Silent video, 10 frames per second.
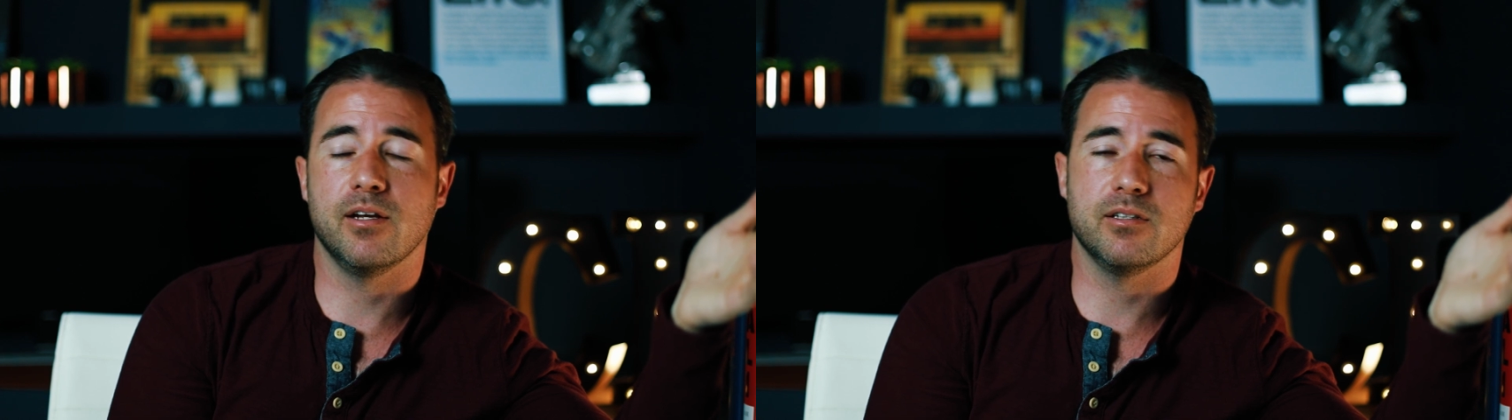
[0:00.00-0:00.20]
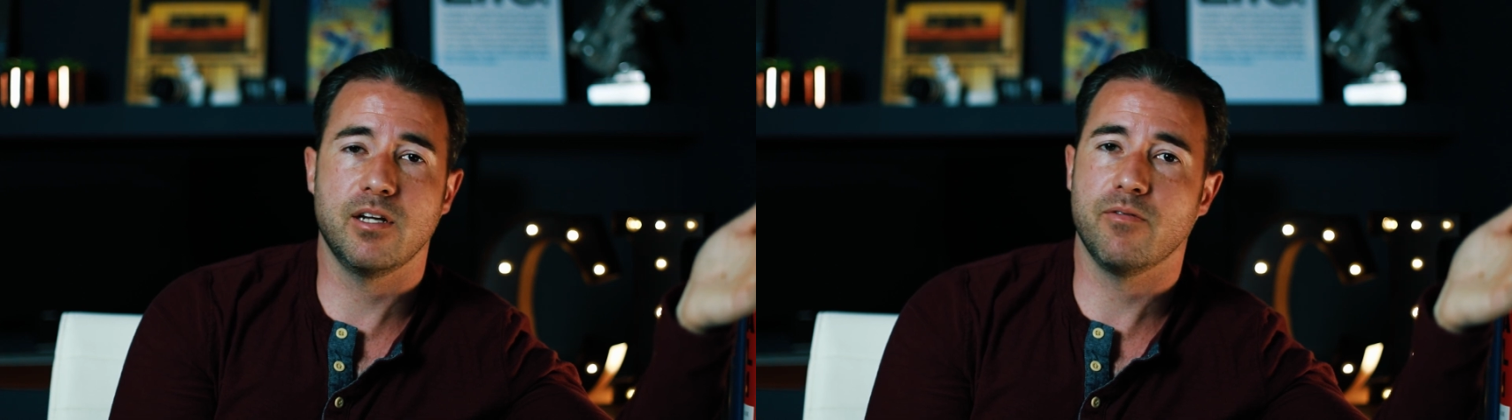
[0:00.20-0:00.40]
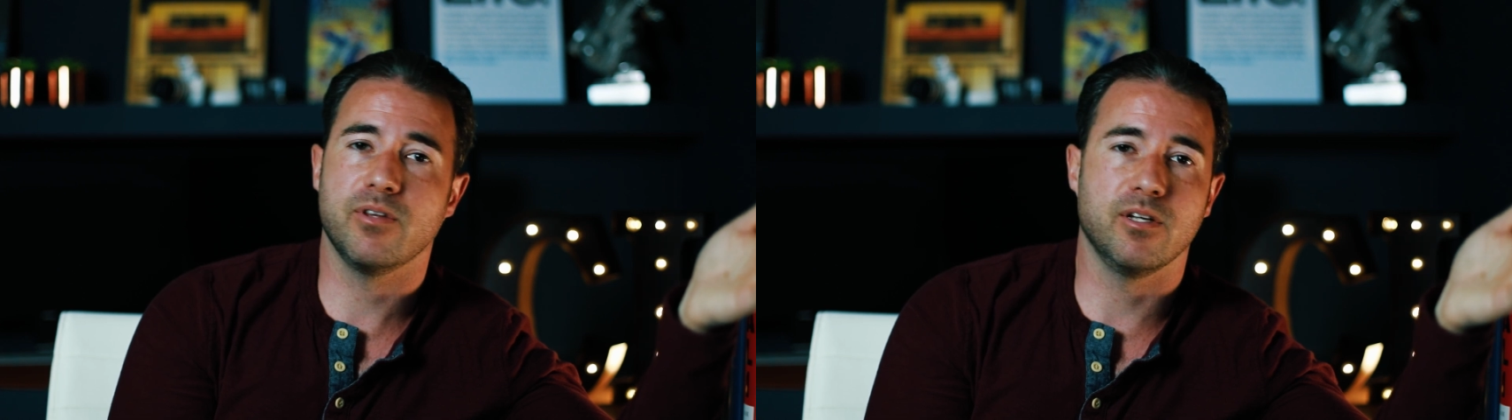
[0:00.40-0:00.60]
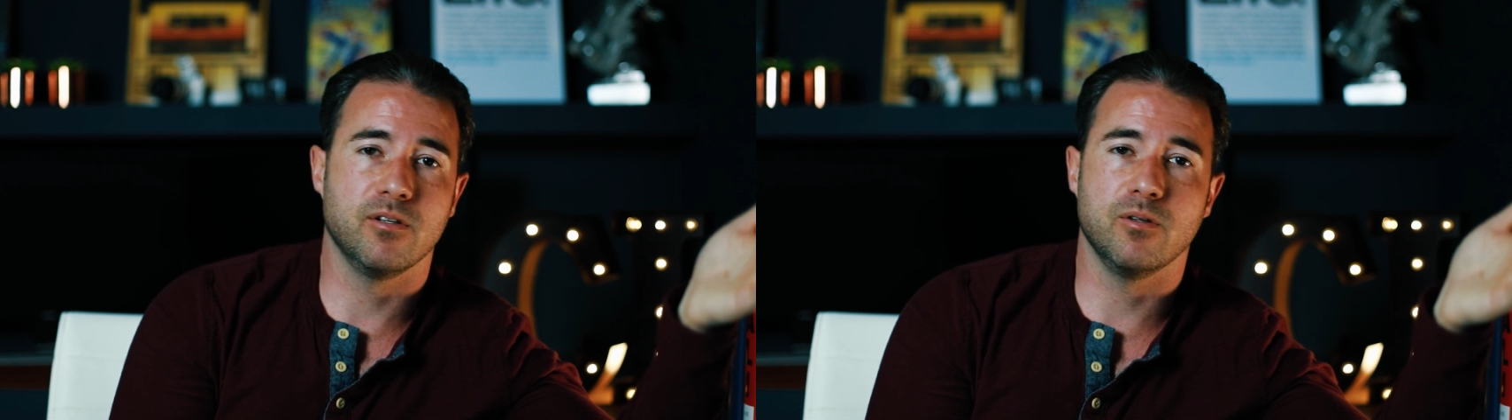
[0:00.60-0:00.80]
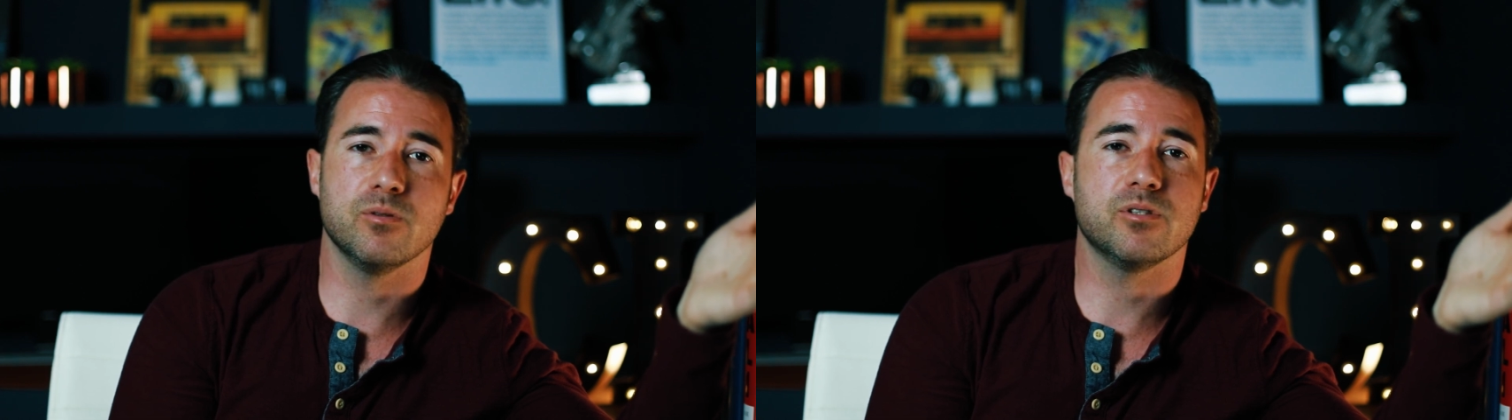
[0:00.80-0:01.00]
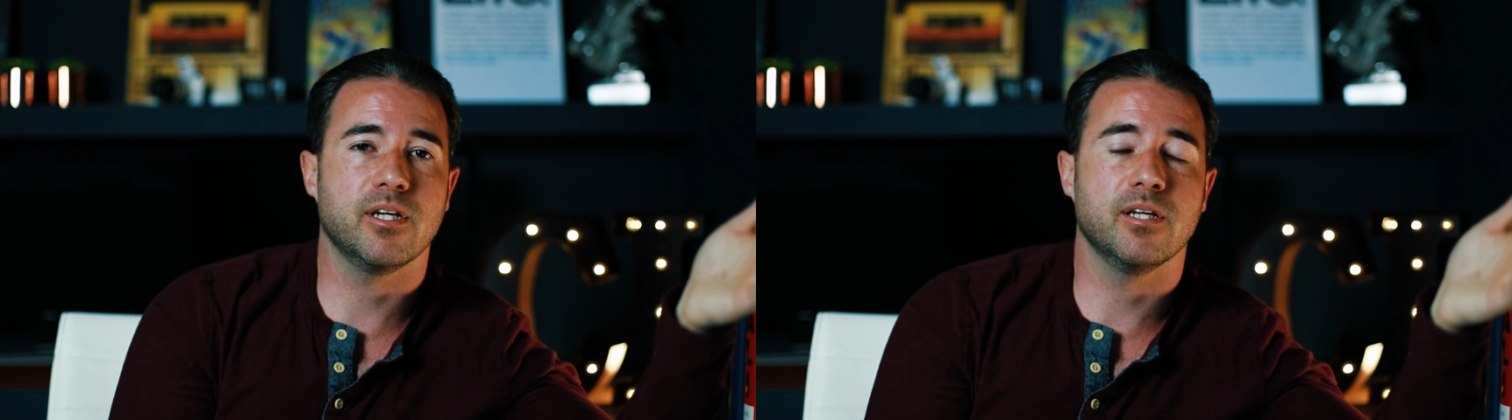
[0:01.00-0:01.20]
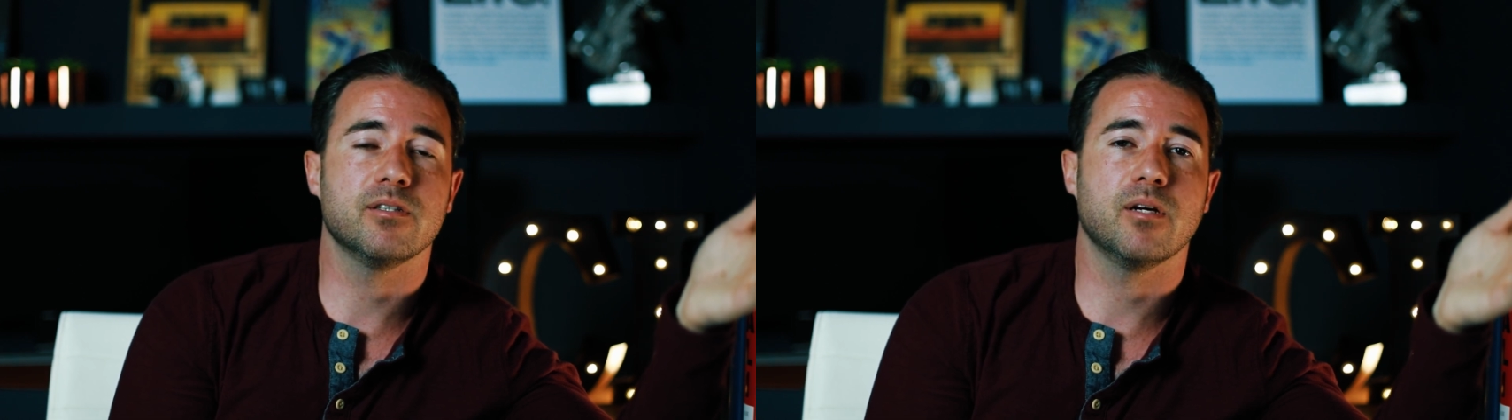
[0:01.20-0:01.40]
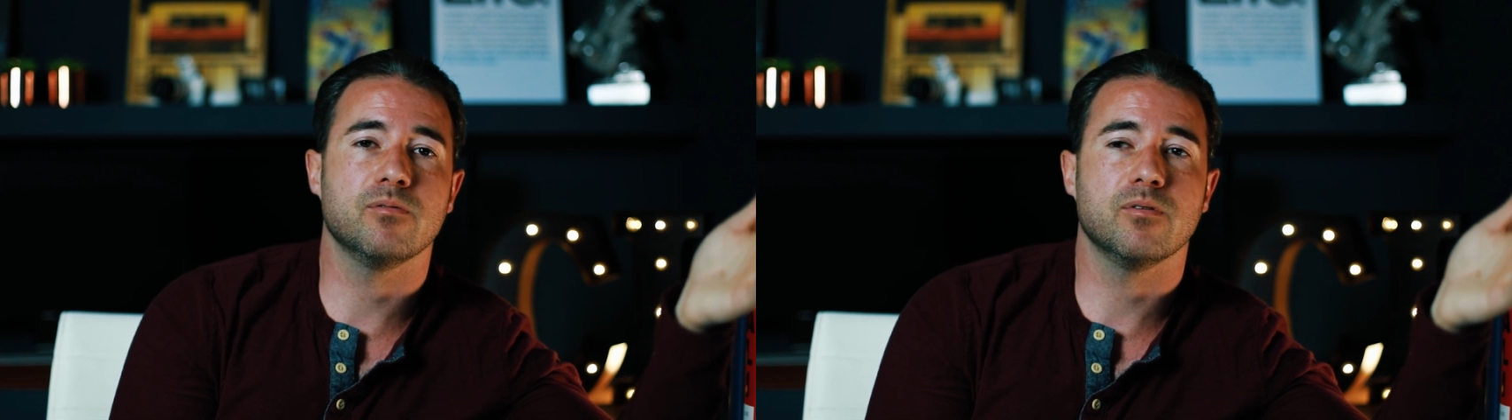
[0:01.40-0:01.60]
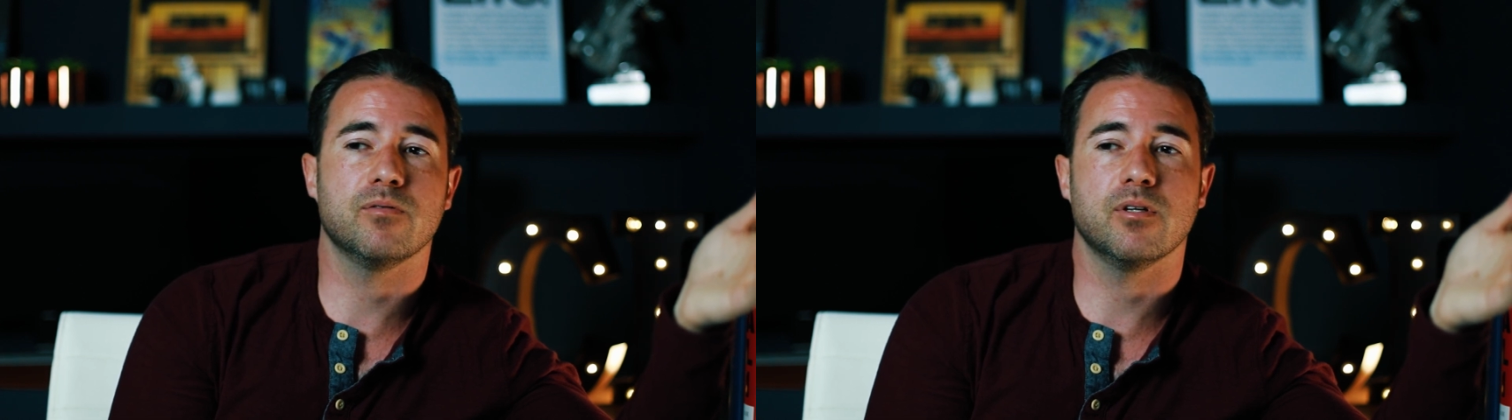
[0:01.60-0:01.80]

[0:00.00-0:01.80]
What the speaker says: And that's another thing that you'll see in terms of